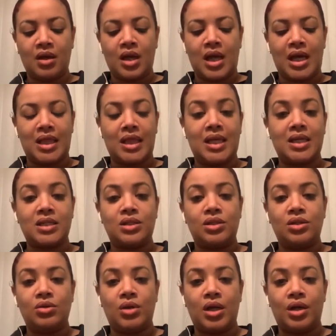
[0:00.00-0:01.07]
And this
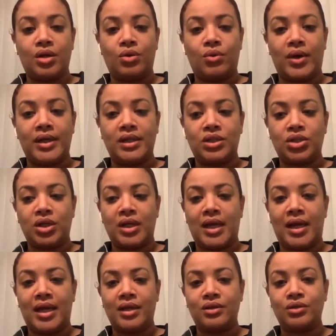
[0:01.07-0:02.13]
you can anoint your
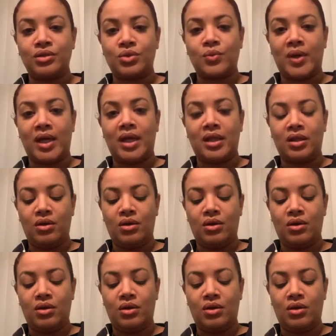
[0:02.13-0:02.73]
candles with,